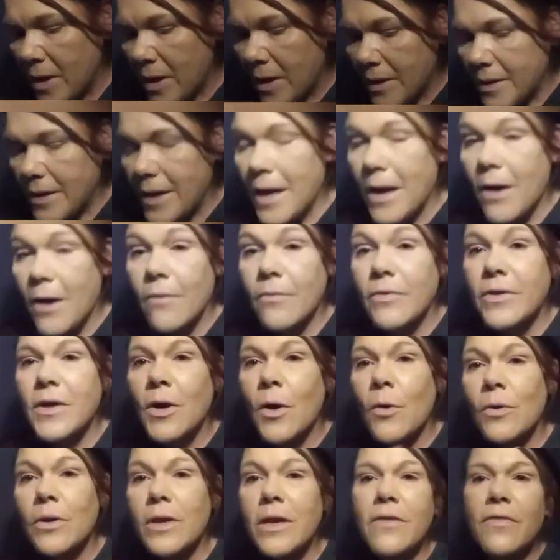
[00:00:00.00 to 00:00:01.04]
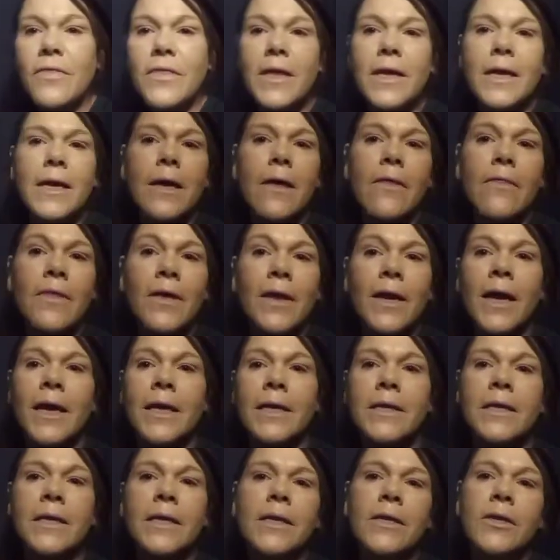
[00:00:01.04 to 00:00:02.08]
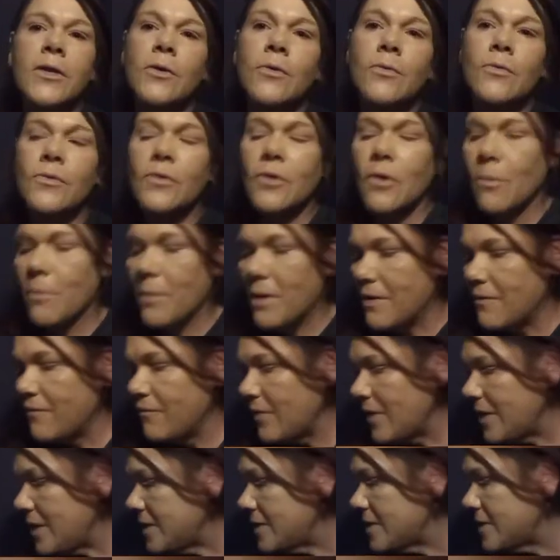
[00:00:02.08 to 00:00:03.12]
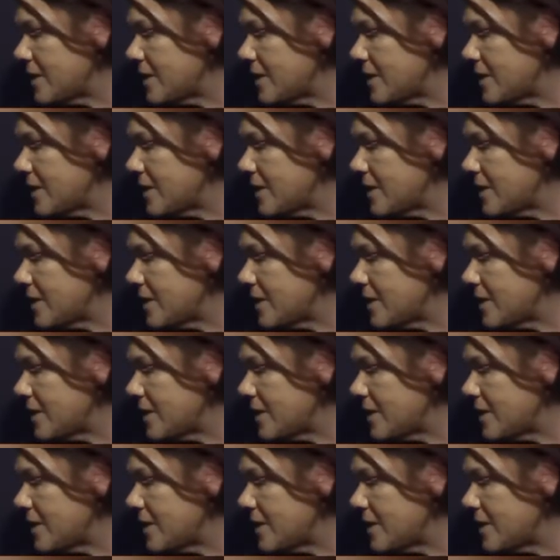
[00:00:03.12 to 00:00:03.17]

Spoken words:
Now, the only thing that I did use on my face